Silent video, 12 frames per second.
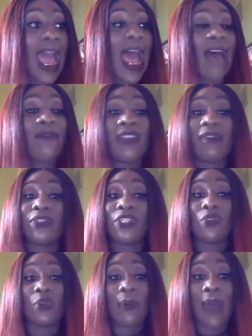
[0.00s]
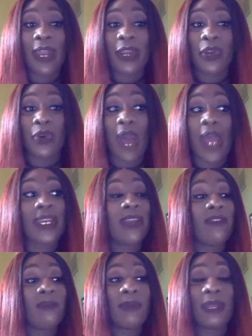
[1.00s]
I've never told nobody no. I've
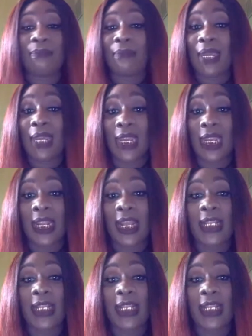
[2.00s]
never been mean,